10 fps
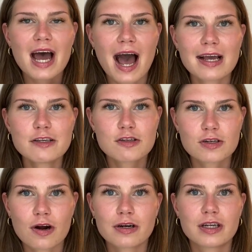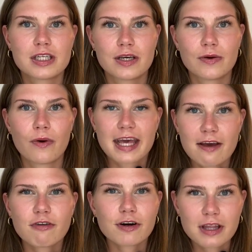I started to
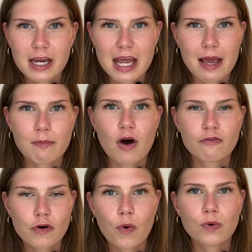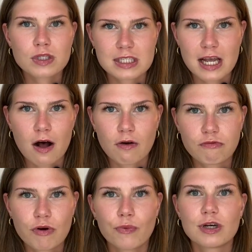give her the name of old
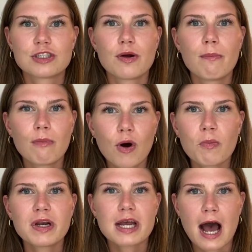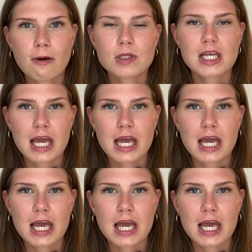self was the moment I was